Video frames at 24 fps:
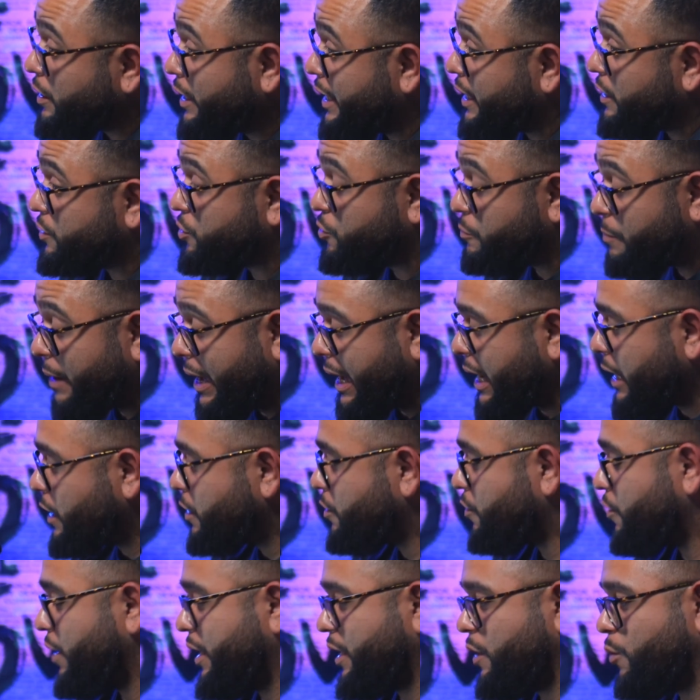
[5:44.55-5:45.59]
like a toupee
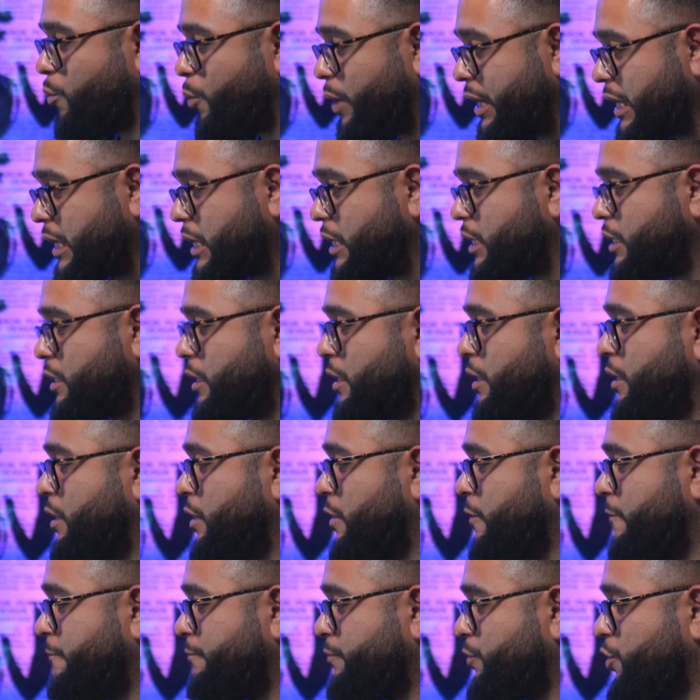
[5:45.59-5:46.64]
or like a wig.
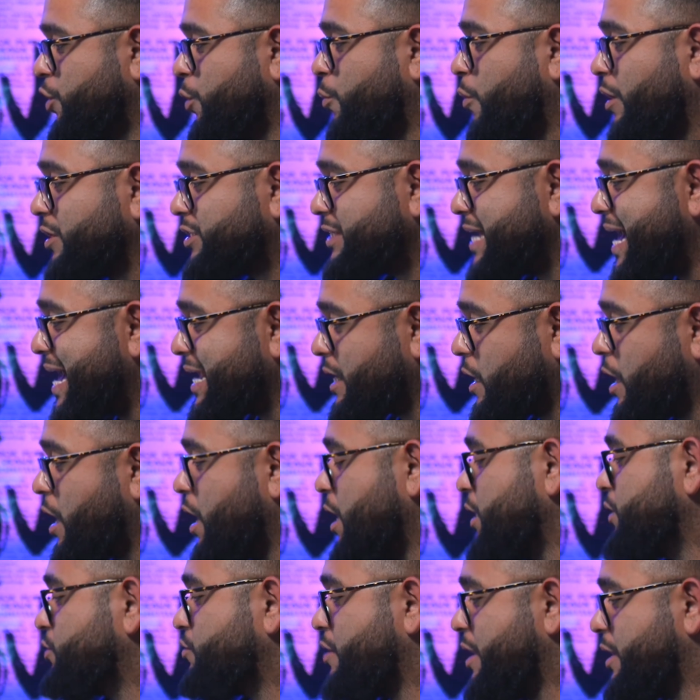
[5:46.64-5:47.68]
You want to add
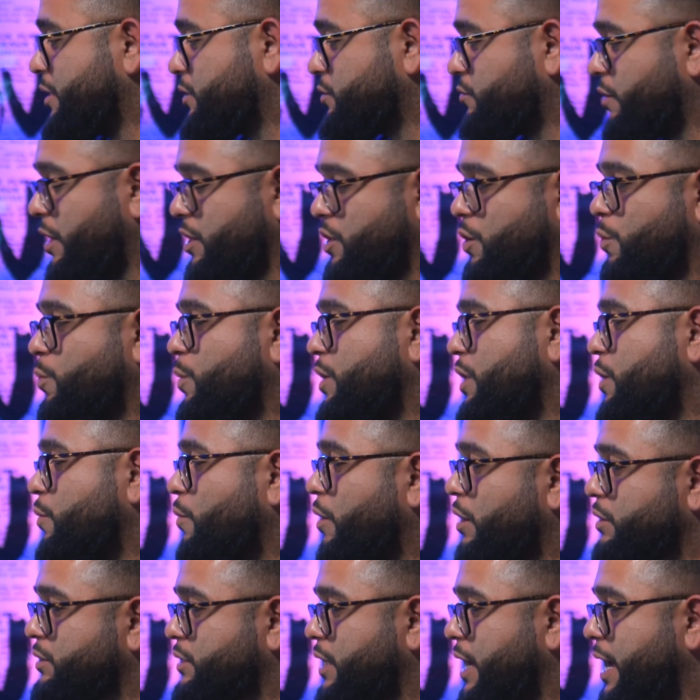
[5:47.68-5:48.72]
contrast, right? You really
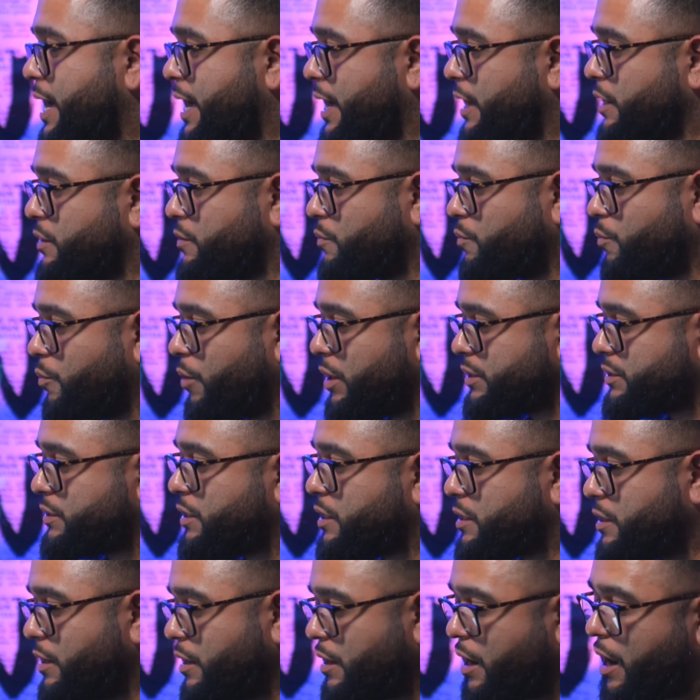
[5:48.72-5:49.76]
want to add what's
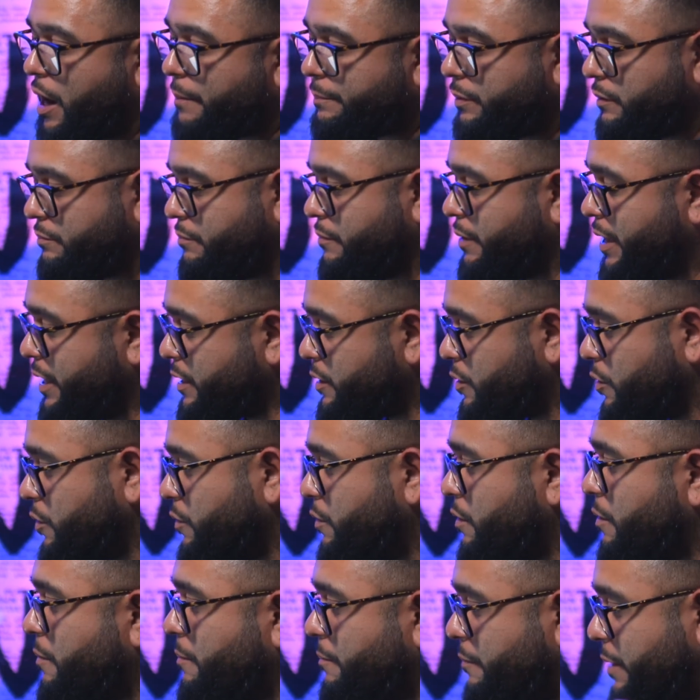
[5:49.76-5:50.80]
gonna complement
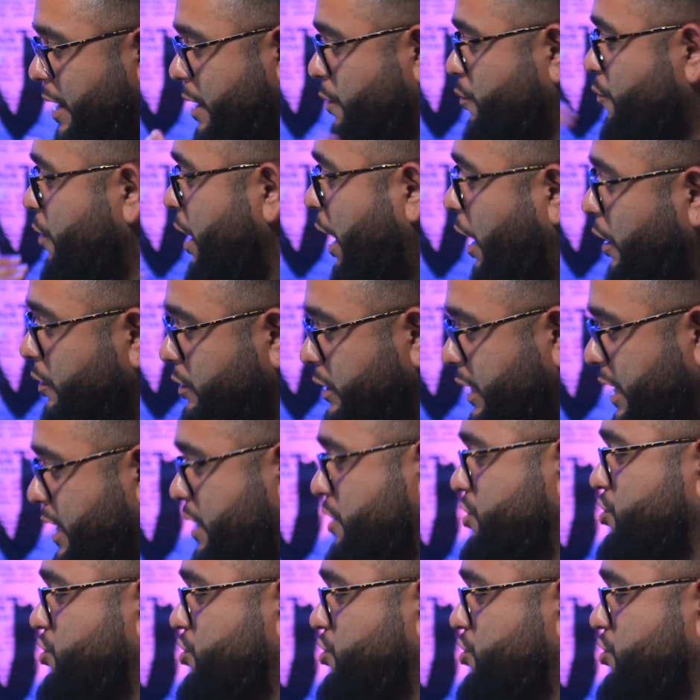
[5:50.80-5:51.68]
my round head